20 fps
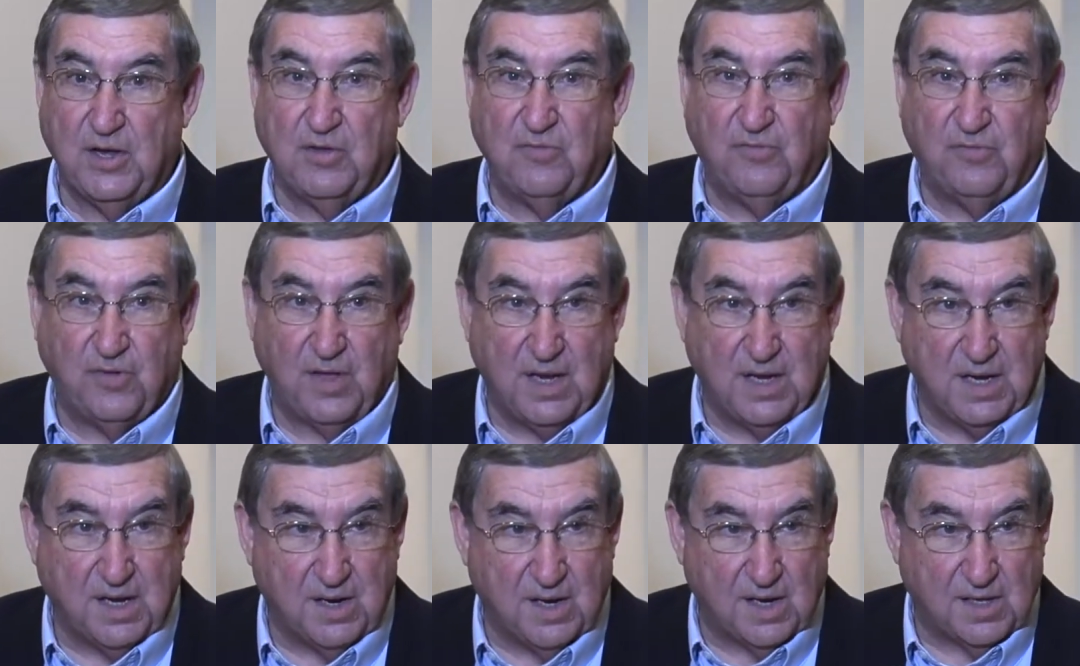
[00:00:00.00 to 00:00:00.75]

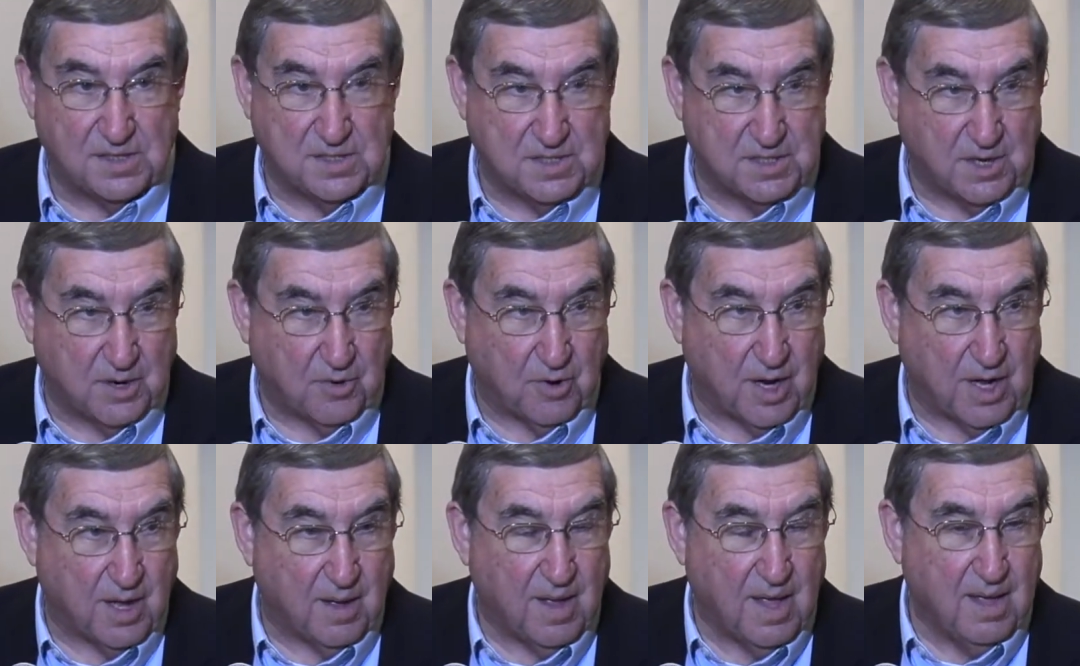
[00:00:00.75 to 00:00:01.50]
defeated
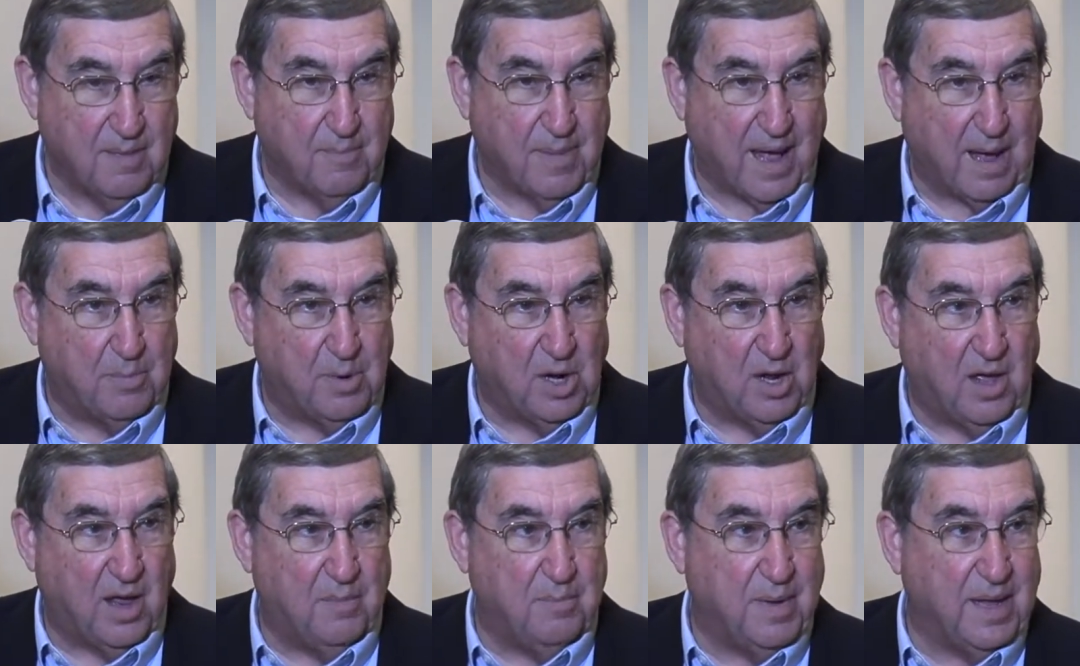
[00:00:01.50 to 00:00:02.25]
Assyria.
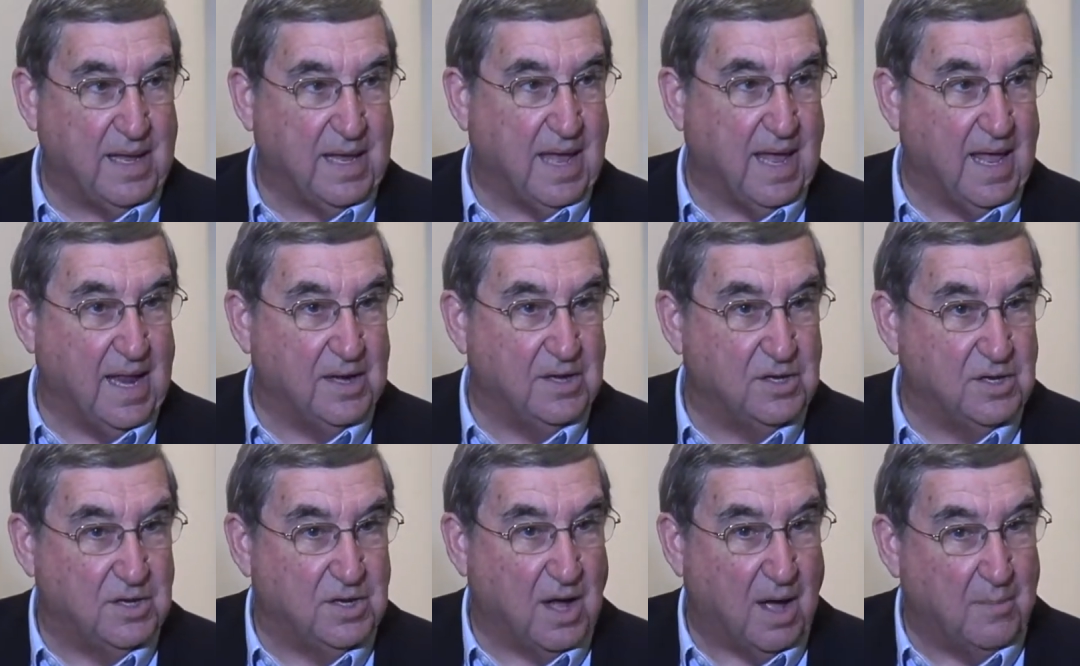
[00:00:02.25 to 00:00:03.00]
Babylon began
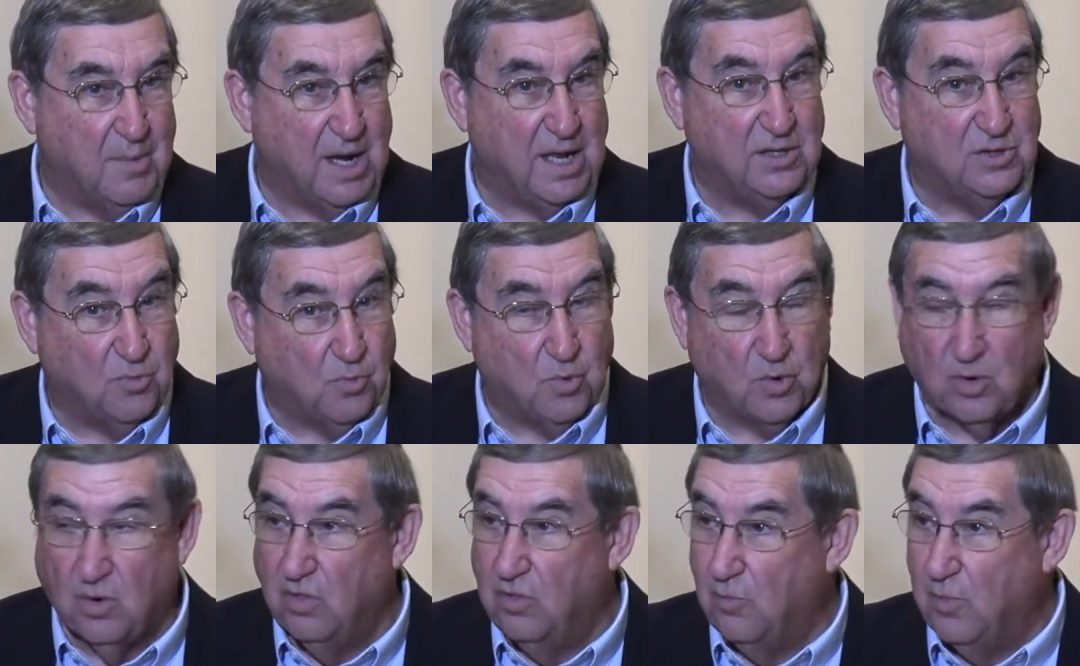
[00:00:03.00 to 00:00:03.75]
to dominate the
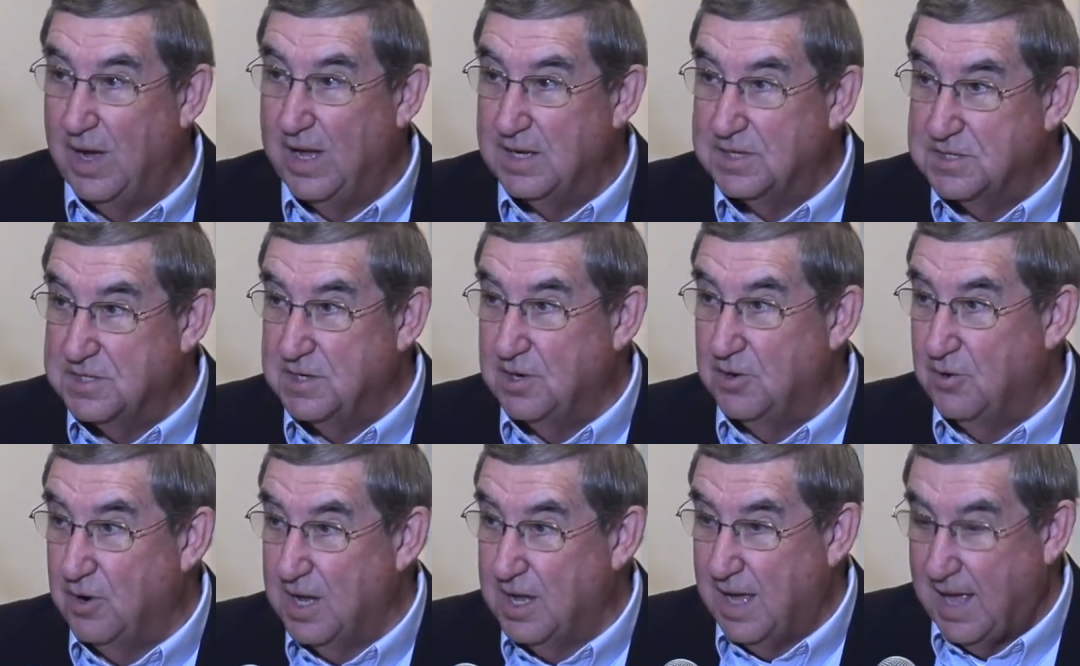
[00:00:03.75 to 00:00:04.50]
world the way
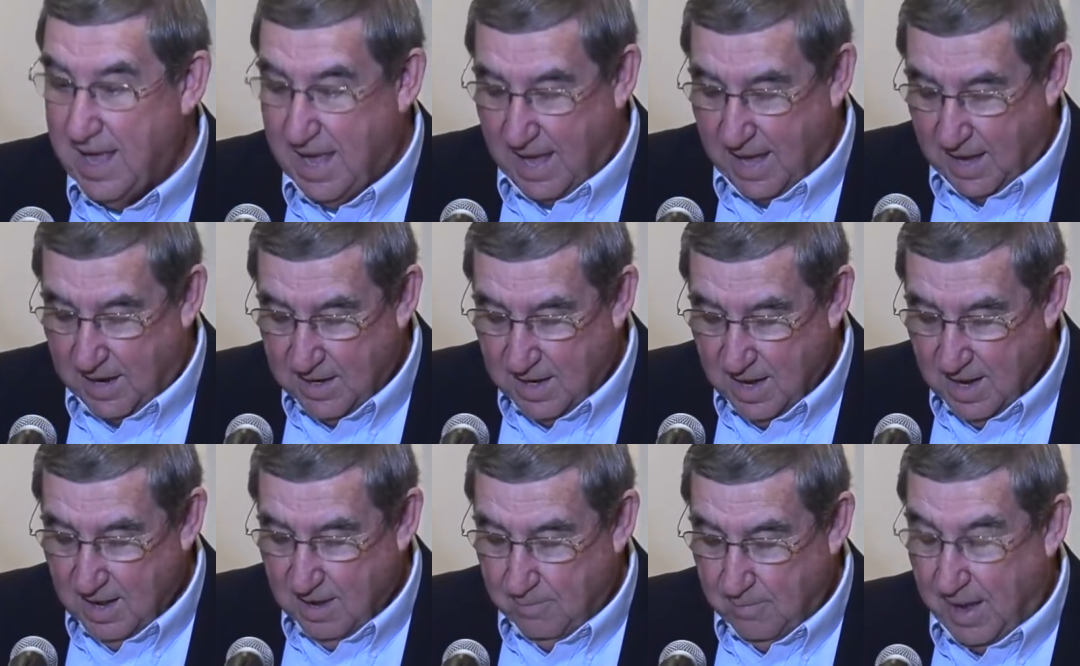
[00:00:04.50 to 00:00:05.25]
Assyria had.
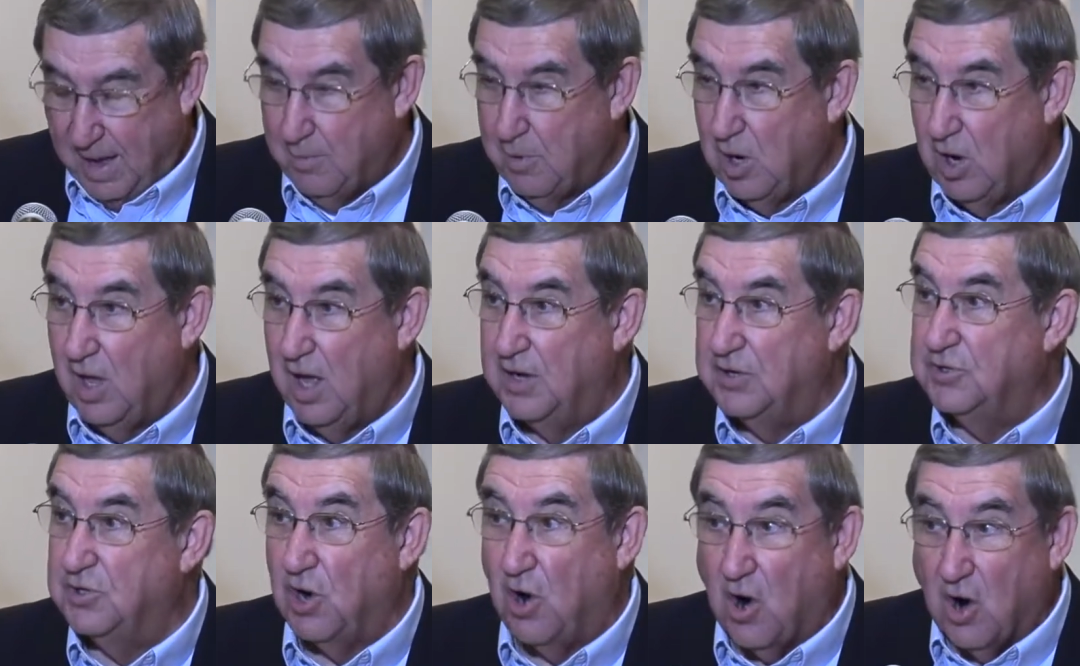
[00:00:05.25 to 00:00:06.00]
Babylon
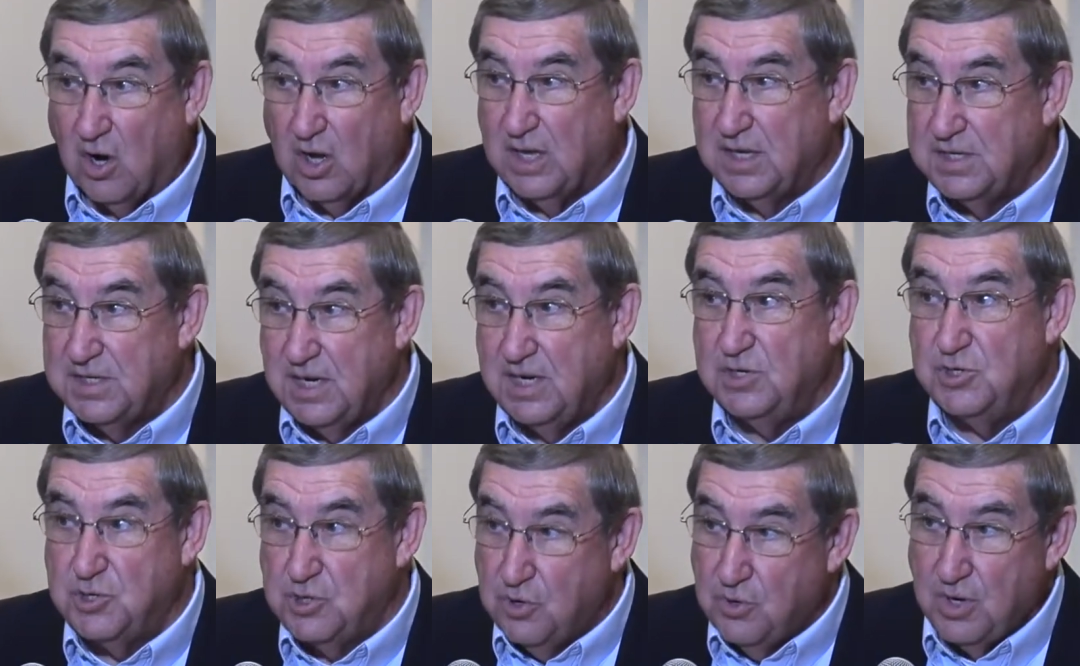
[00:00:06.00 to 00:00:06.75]

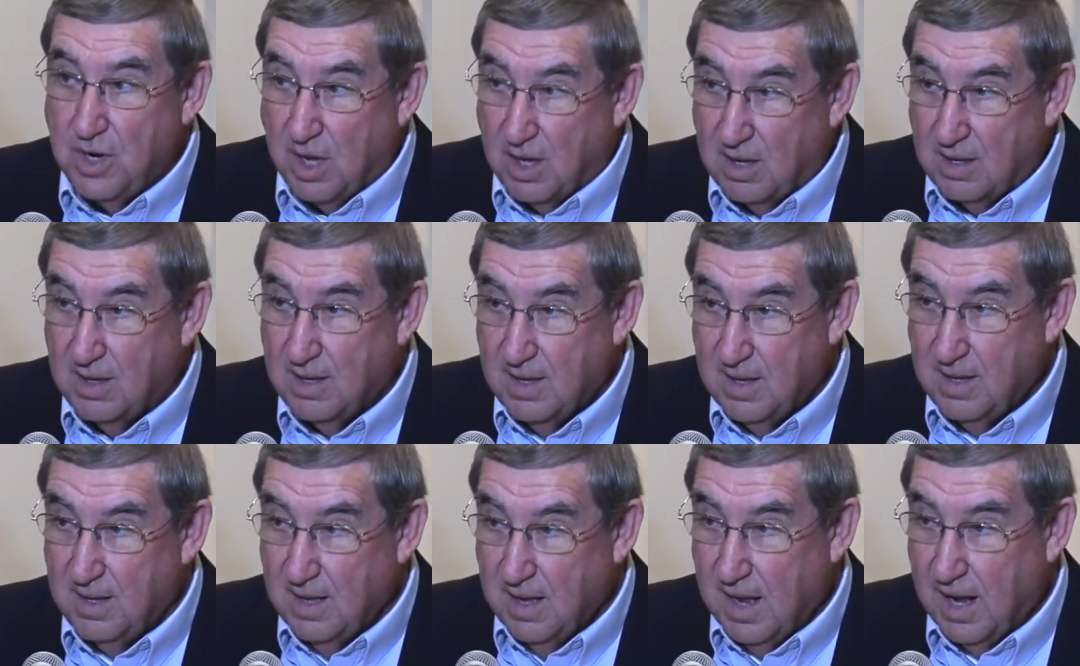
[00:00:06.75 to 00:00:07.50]
targeted Judah
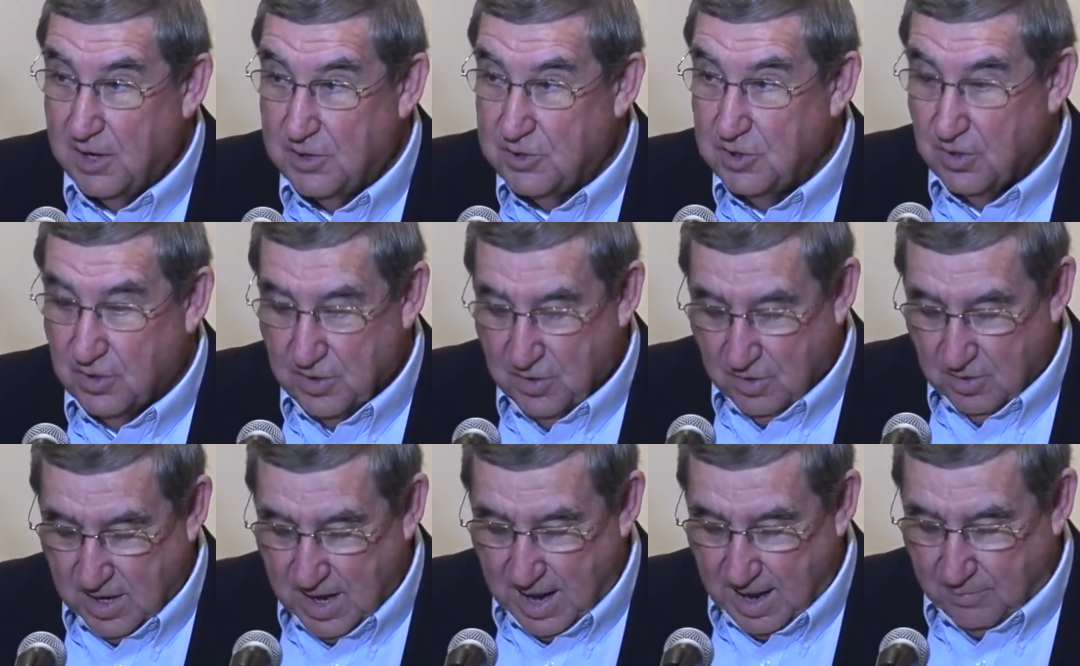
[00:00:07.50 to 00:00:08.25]
and took
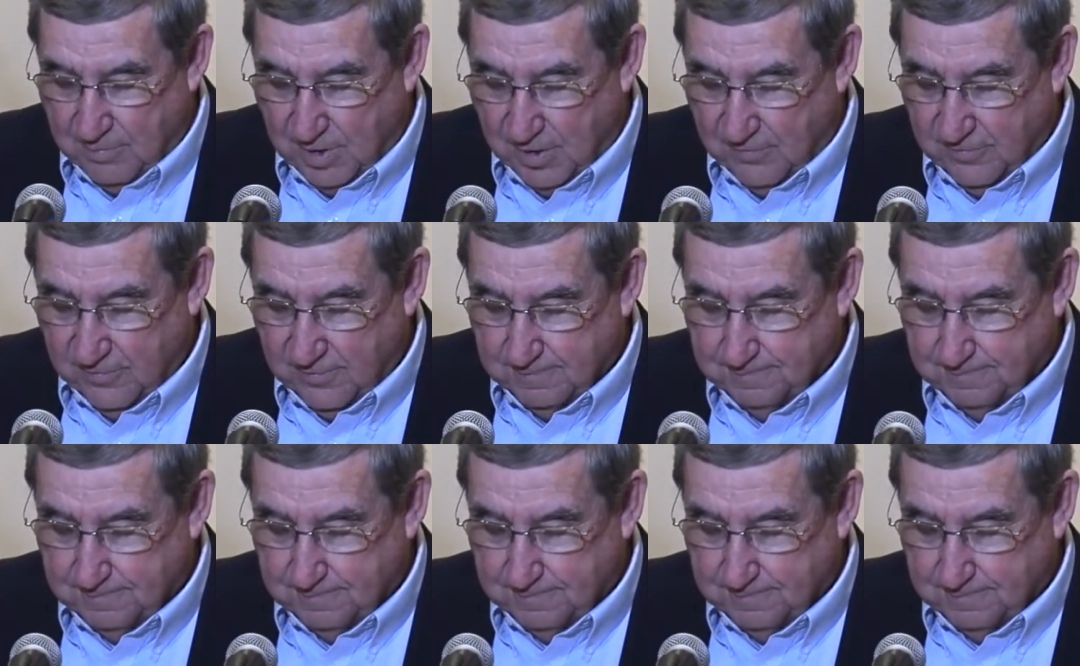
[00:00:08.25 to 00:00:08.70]
her captive.